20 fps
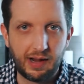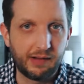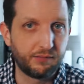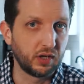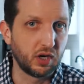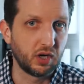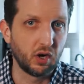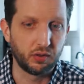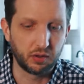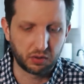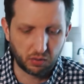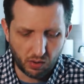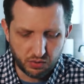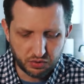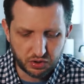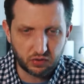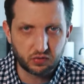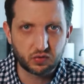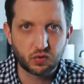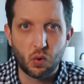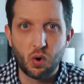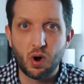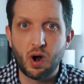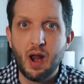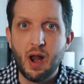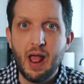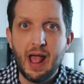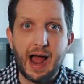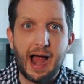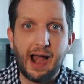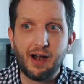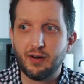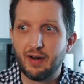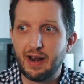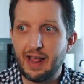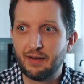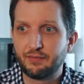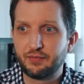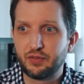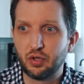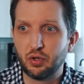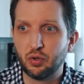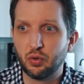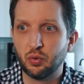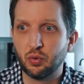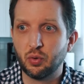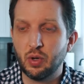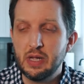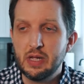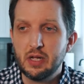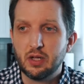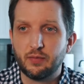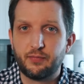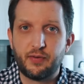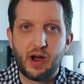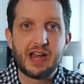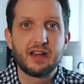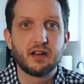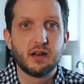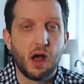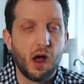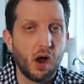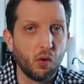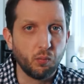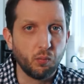have to go to the grocery store. I don't have to find a